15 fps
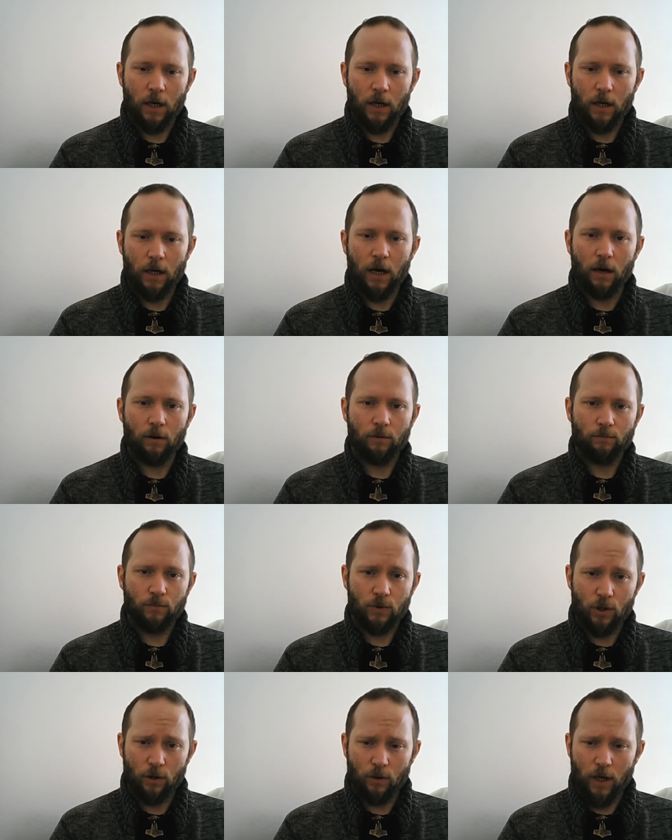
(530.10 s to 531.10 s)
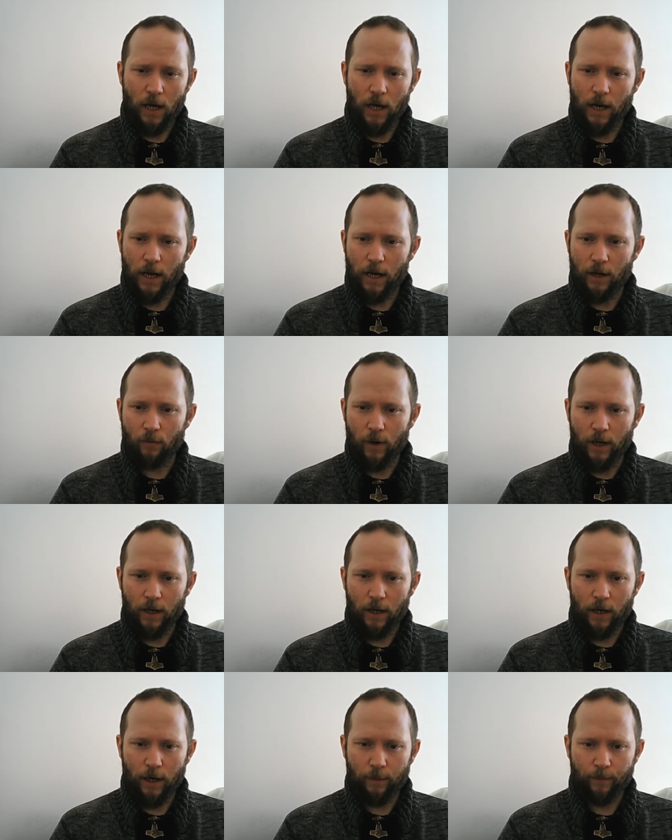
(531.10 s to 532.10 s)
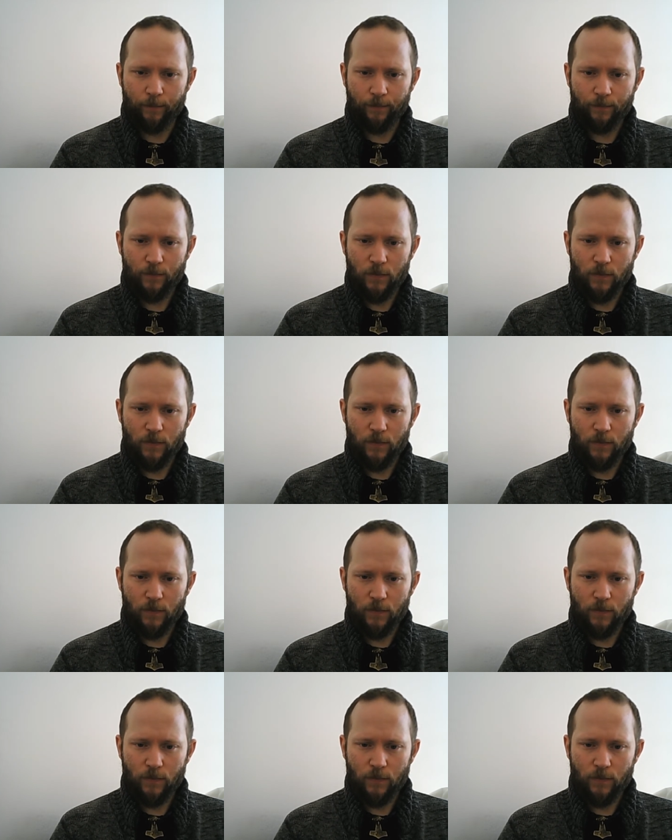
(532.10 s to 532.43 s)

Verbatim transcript: now so at any rate um,